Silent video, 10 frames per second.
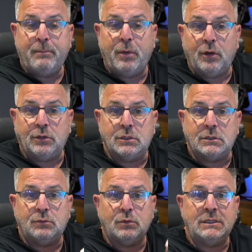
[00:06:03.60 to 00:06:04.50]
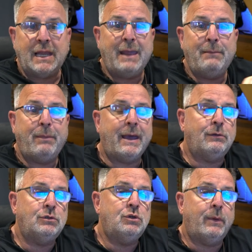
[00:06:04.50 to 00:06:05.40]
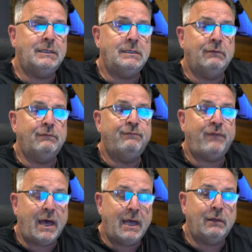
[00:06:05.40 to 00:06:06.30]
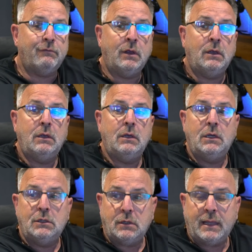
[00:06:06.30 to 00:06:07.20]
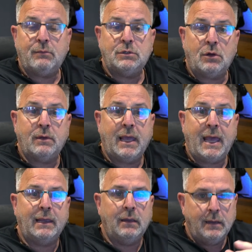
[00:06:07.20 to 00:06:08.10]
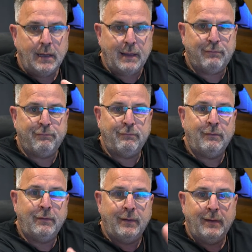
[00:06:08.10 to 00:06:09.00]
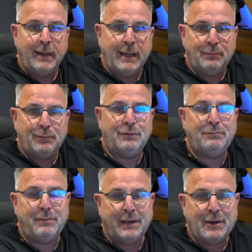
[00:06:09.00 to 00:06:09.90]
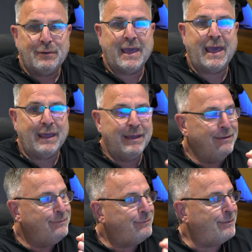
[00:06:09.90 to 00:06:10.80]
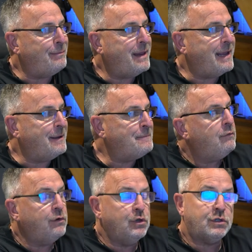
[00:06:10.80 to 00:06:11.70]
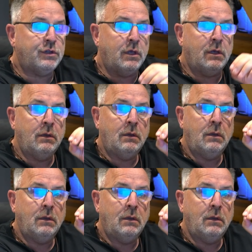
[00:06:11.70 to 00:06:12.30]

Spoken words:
purchased was £9.25. So that was okay. If it would have been okay for me for just the